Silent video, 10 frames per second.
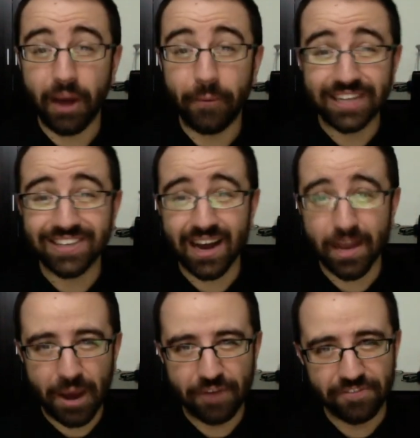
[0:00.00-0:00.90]
I want to talk
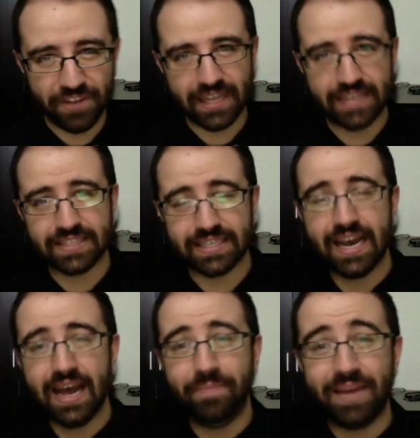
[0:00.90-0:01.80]
about villains
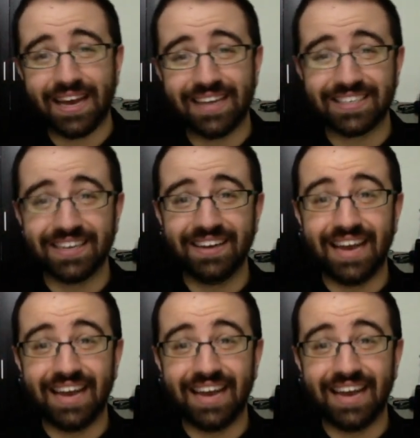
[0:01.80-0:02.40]
because